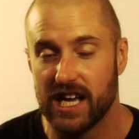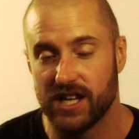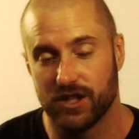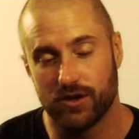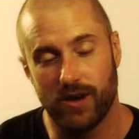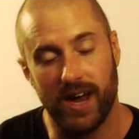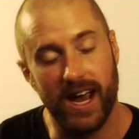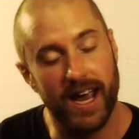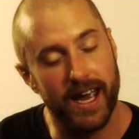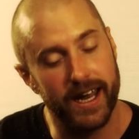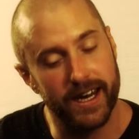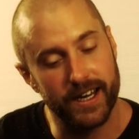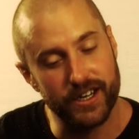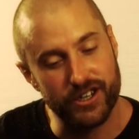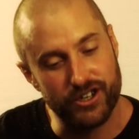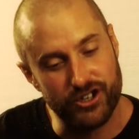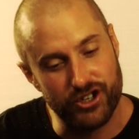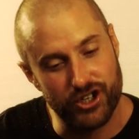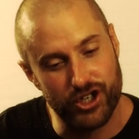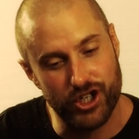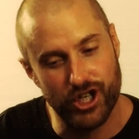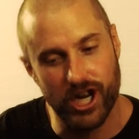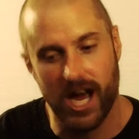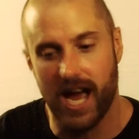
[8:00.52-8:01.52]
So I had a
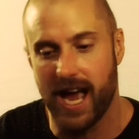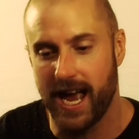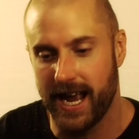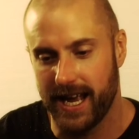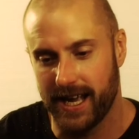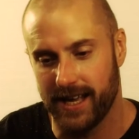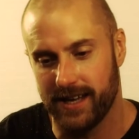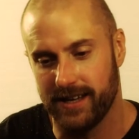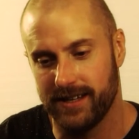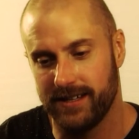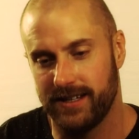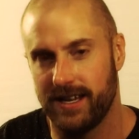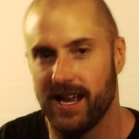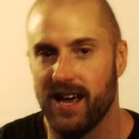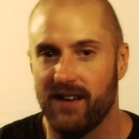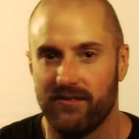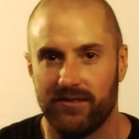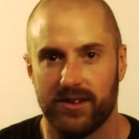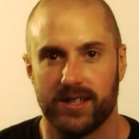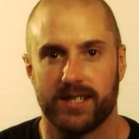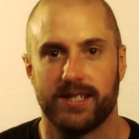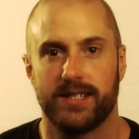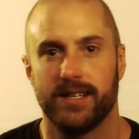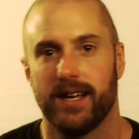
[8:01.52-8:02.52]
giant
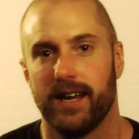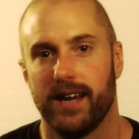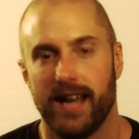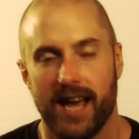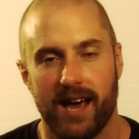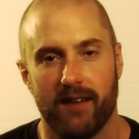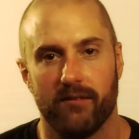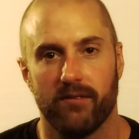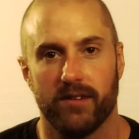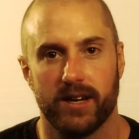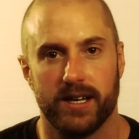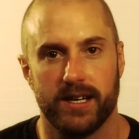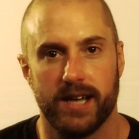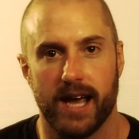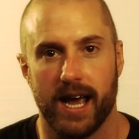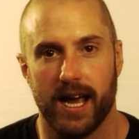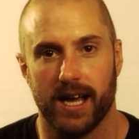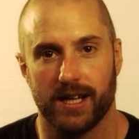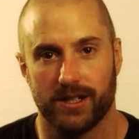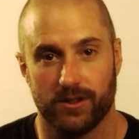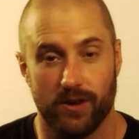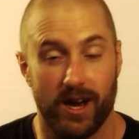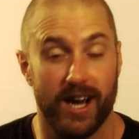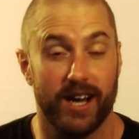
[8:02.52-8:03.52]
deficit every
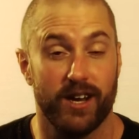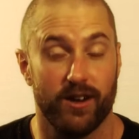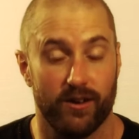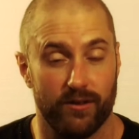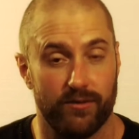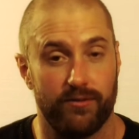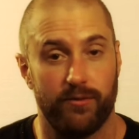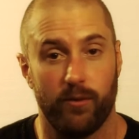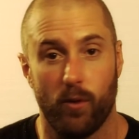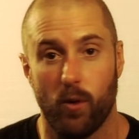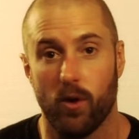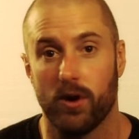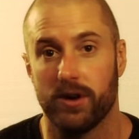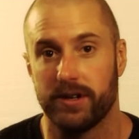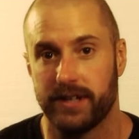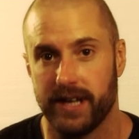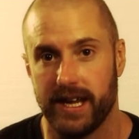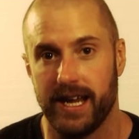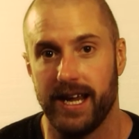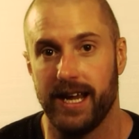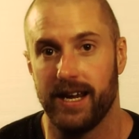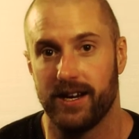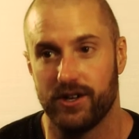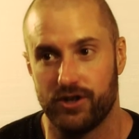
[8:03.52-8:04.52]
day. So I could afford
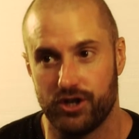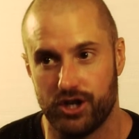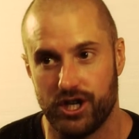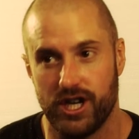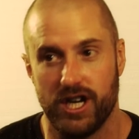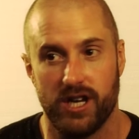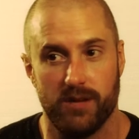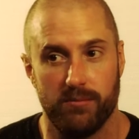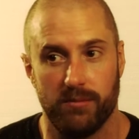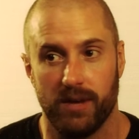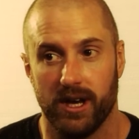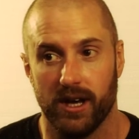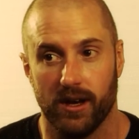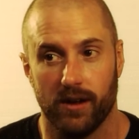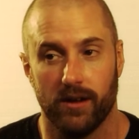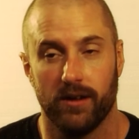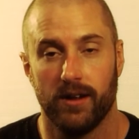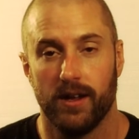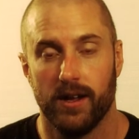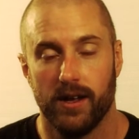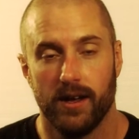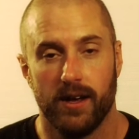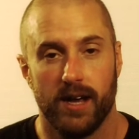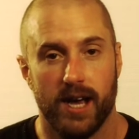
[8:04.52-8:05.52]
to eat a cheat meal
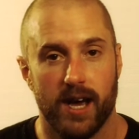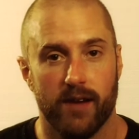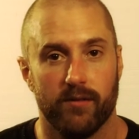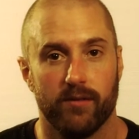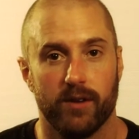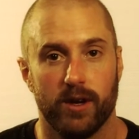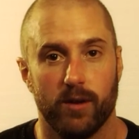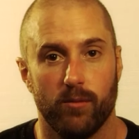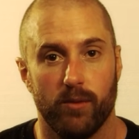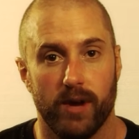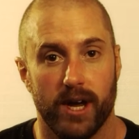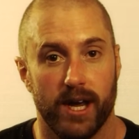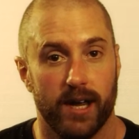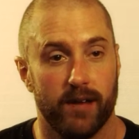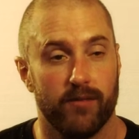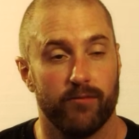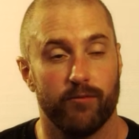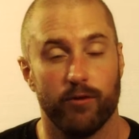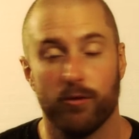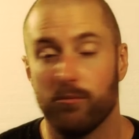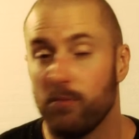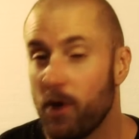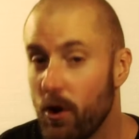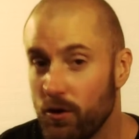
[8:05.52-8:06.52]
every week.
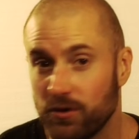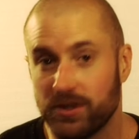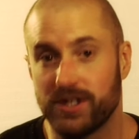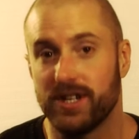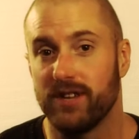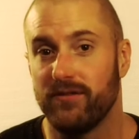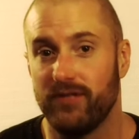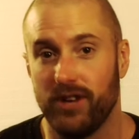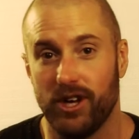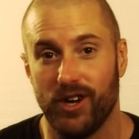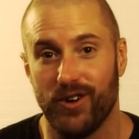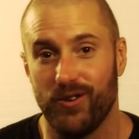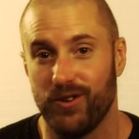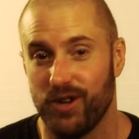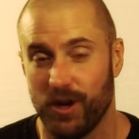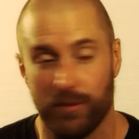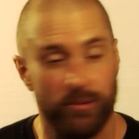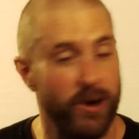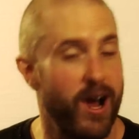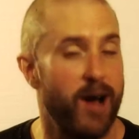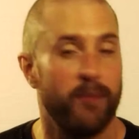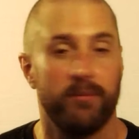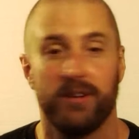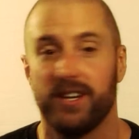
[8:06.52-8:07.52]
For most of you,
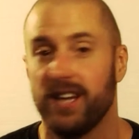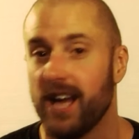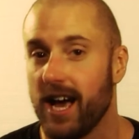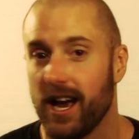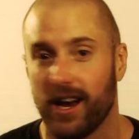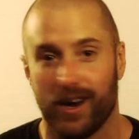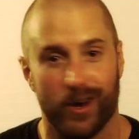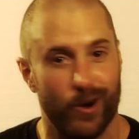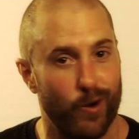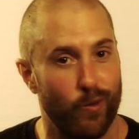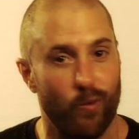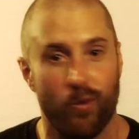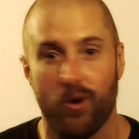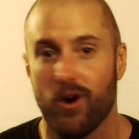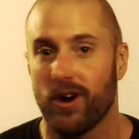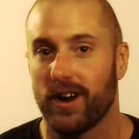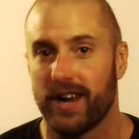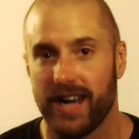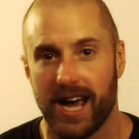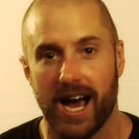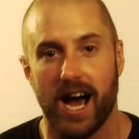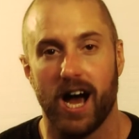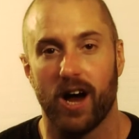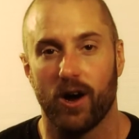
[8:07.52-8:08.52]
you're probably not going to
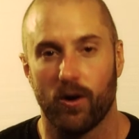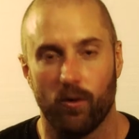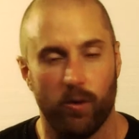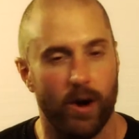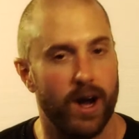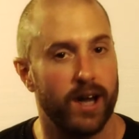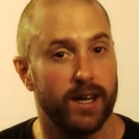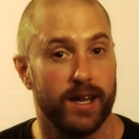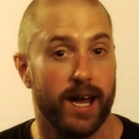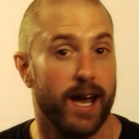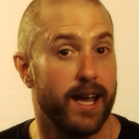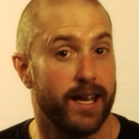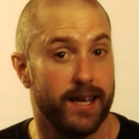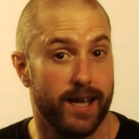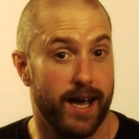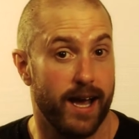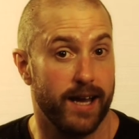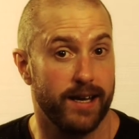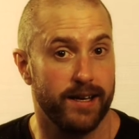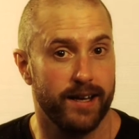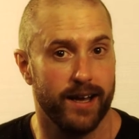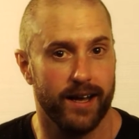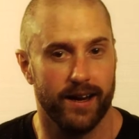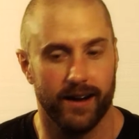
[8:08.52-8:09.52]
work out quite like
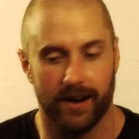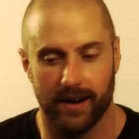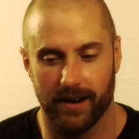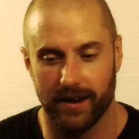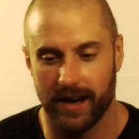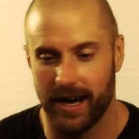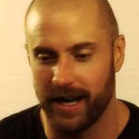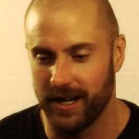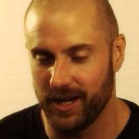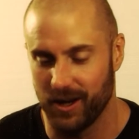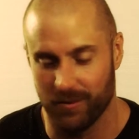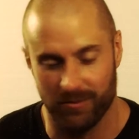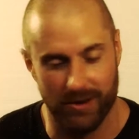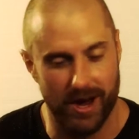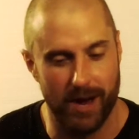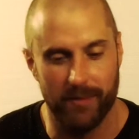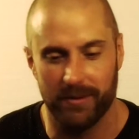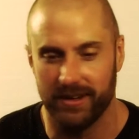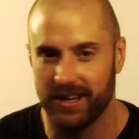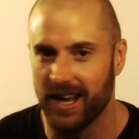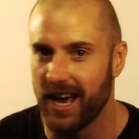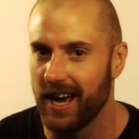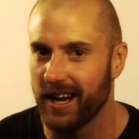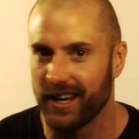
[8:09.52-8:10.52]
I did, all right? You're
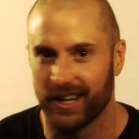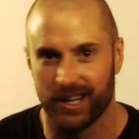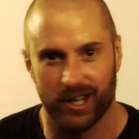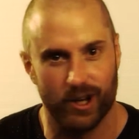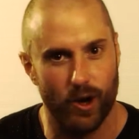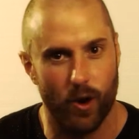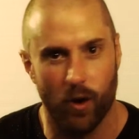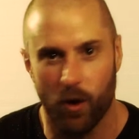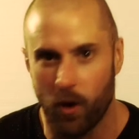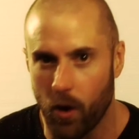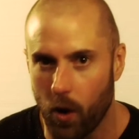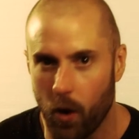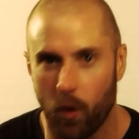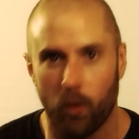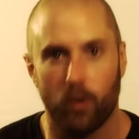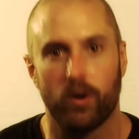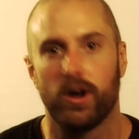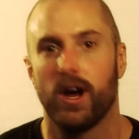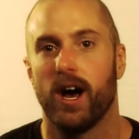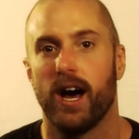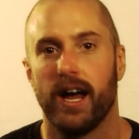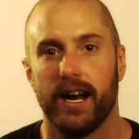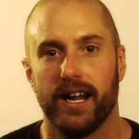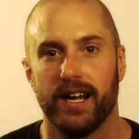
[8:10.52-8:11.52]
probably not going to go
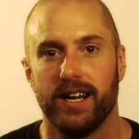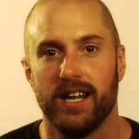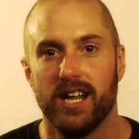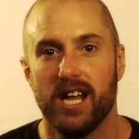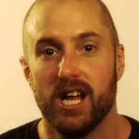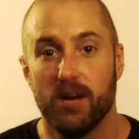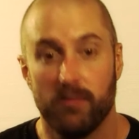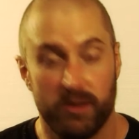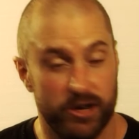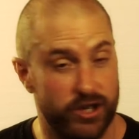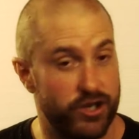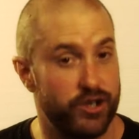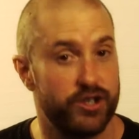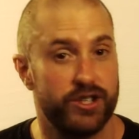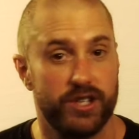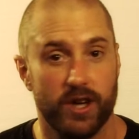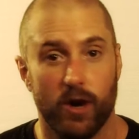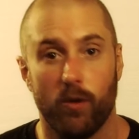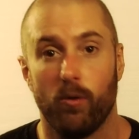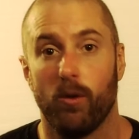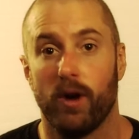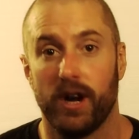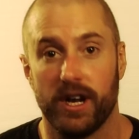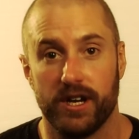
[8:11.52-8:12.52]
Hulk on it, but you
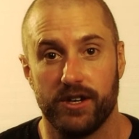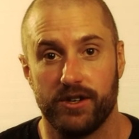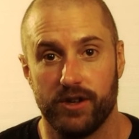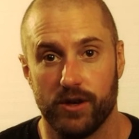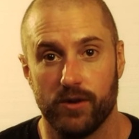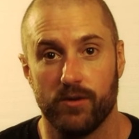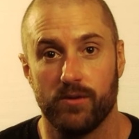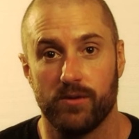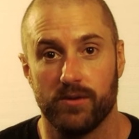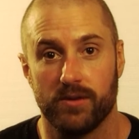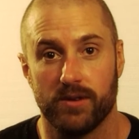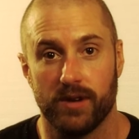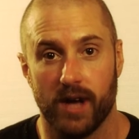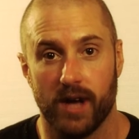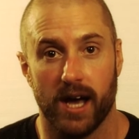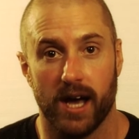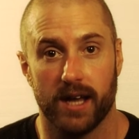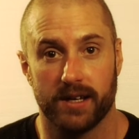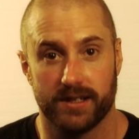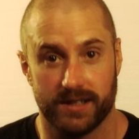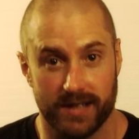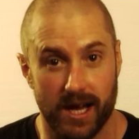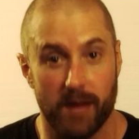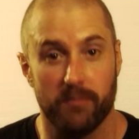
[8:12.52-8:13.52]
still want to do
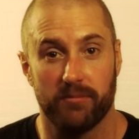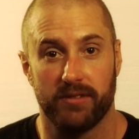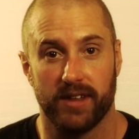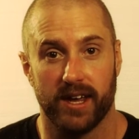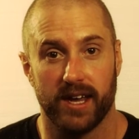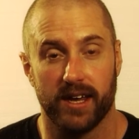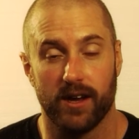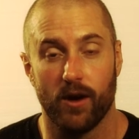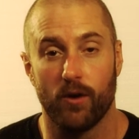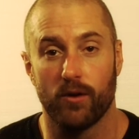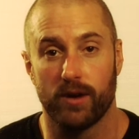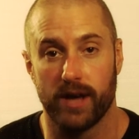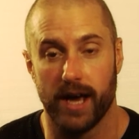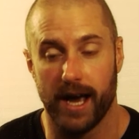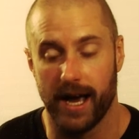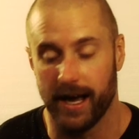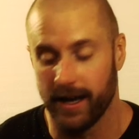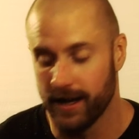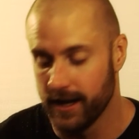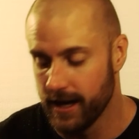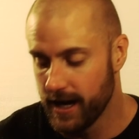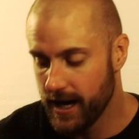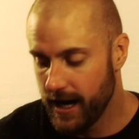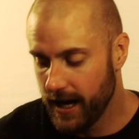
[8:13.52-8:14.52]
something,
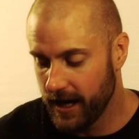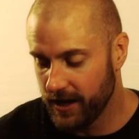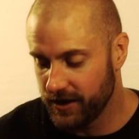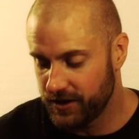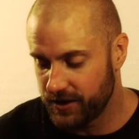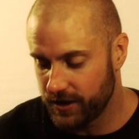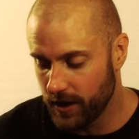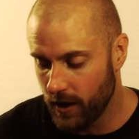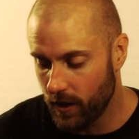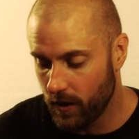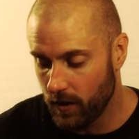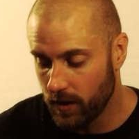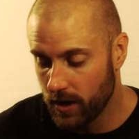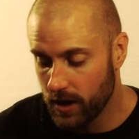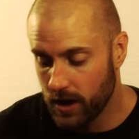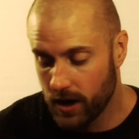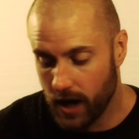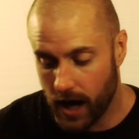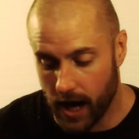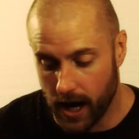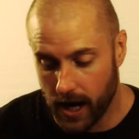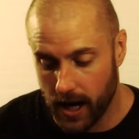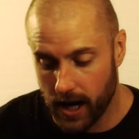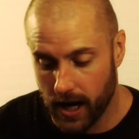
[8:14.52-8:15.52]
okay? And so
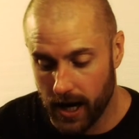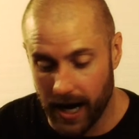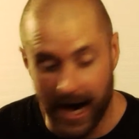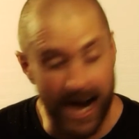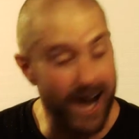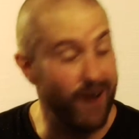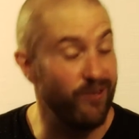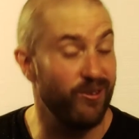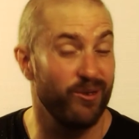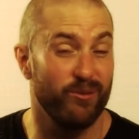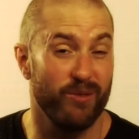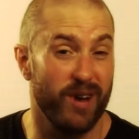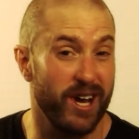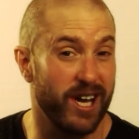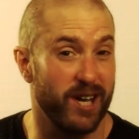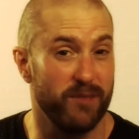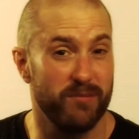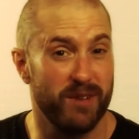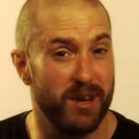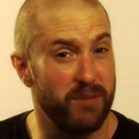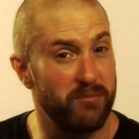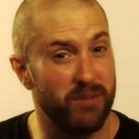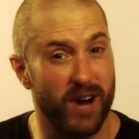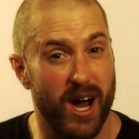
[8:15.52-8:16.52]
I would
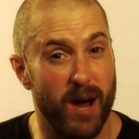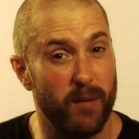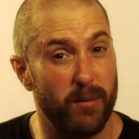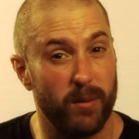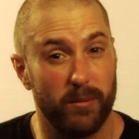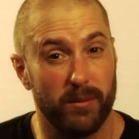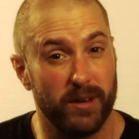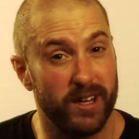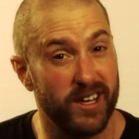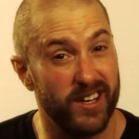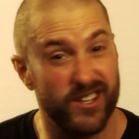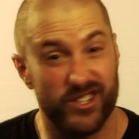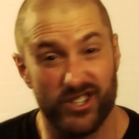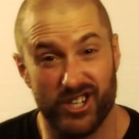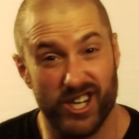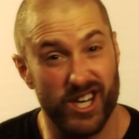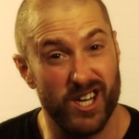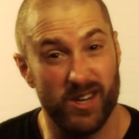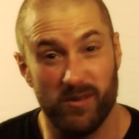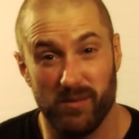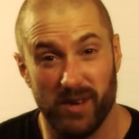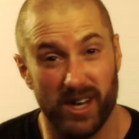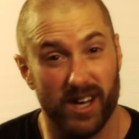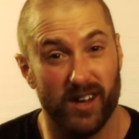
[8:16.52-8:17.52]
recommend probably a
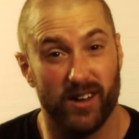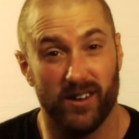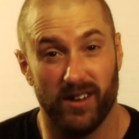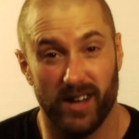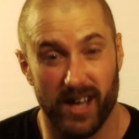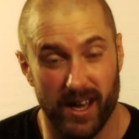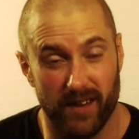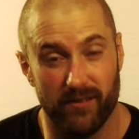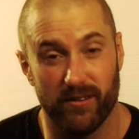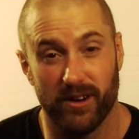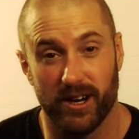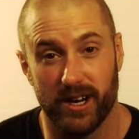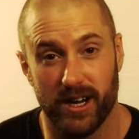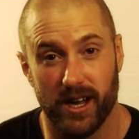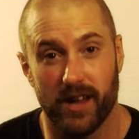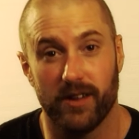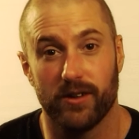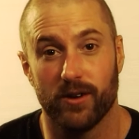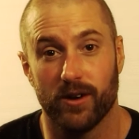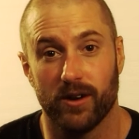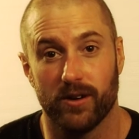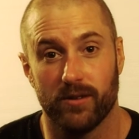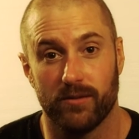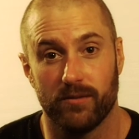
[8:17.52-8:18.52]
cheat meal every
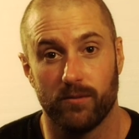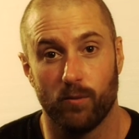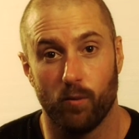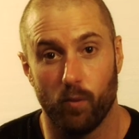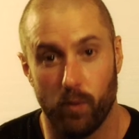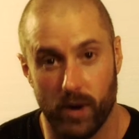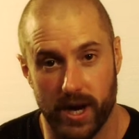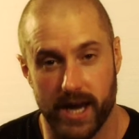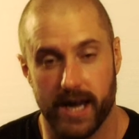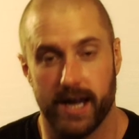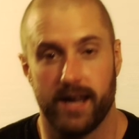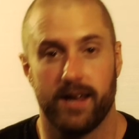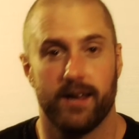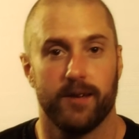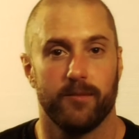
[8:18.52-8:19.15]
other week.